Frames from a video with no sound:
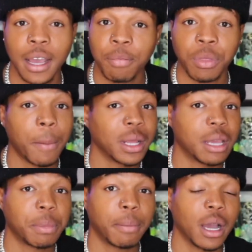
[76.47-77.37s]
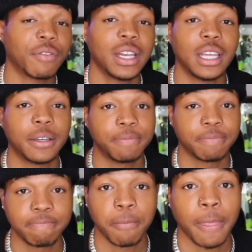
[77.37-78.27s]
I'm gonna keep it buck 50.
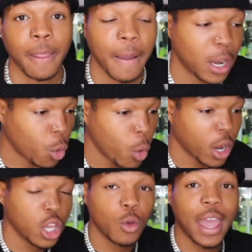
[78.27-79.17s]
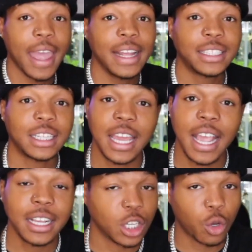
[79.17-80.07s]
And the quicker you get into
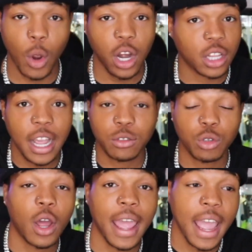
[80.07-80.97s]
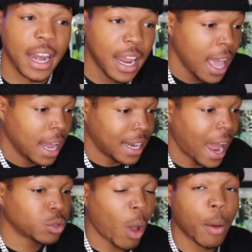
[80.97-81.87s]
things, the quicker things are gonna end.
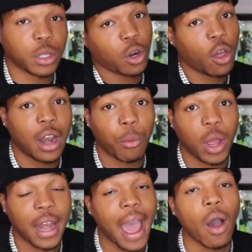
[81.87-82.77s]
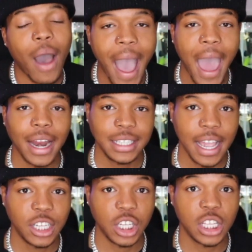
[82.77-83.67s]
That's why with the girl that I'm with now, I had to
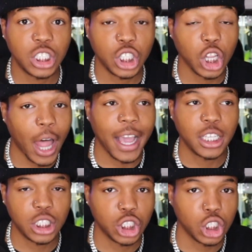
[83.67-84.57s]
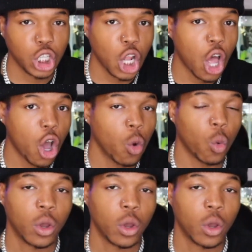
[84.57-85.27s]
take shit like slow.